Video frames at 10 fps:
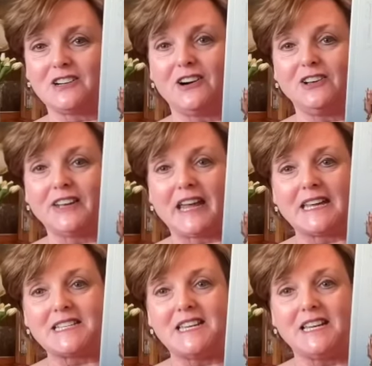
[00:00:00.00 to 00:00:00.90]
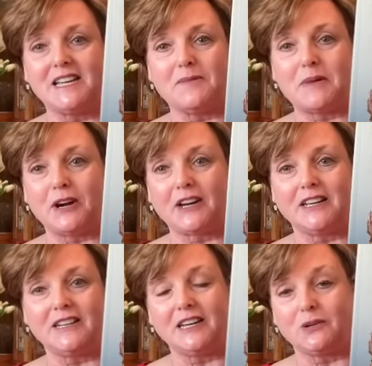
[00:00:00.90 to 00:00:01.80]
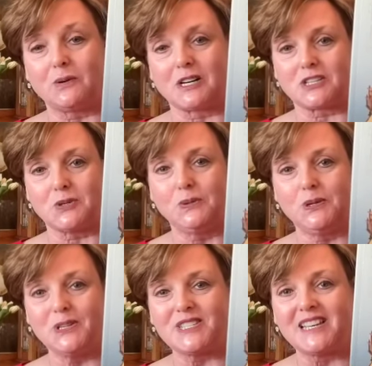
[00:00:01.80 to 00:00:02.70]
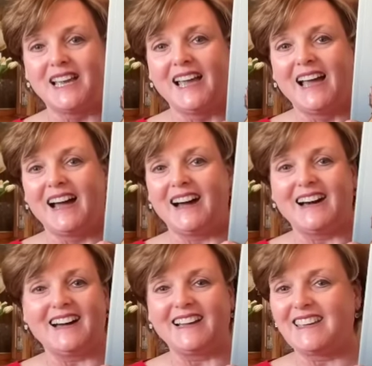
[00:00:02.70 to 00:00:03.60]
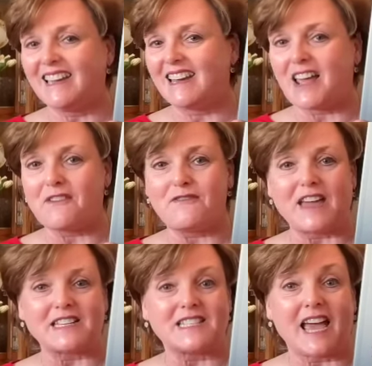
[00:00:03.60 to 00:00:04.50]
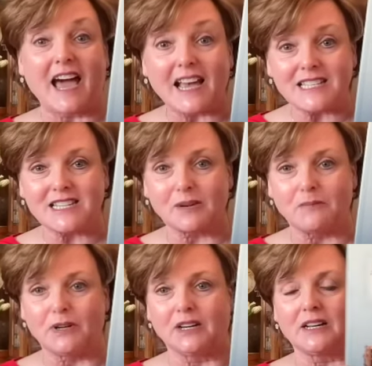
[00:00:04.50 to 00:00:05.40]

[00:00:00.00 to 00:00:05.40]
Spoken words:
called Antique American Needlework Tools. Again, a fantastic book.